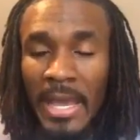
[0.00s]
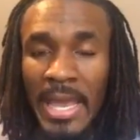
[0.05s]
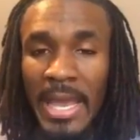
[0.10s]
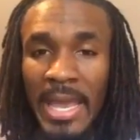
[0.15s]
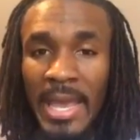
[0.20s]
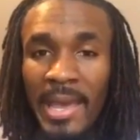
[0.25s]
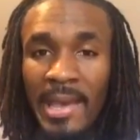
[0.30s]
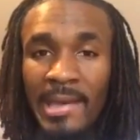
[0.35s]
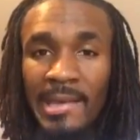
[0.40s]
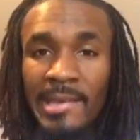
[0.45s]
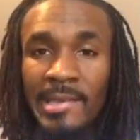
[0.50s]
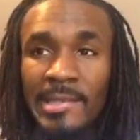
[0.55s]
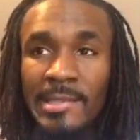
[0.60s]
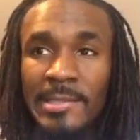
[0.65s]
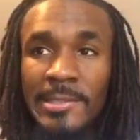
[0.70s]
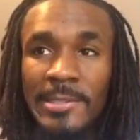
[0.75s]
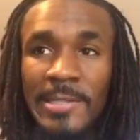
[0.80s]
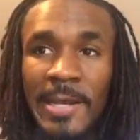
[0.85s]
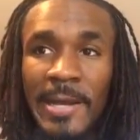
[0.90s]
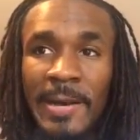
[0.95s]

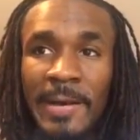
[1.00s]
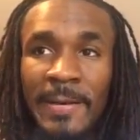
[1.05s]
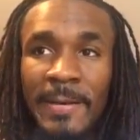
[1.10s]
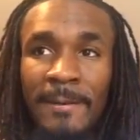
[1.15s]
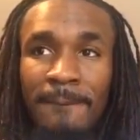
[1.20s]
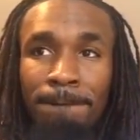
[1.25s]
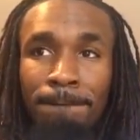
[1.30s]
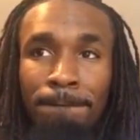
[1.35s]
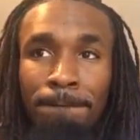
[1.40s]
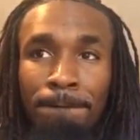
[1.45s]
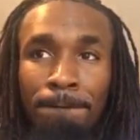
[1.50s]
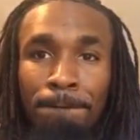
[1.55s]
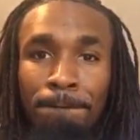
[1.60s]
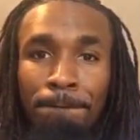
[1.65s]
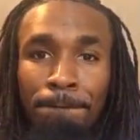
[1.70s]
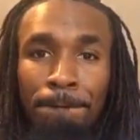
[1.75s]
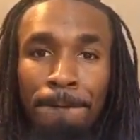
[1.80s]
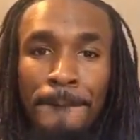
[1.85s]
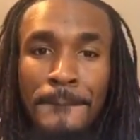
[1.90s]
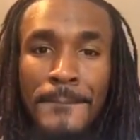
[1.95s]
And
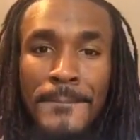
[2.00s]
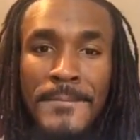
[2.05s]
um,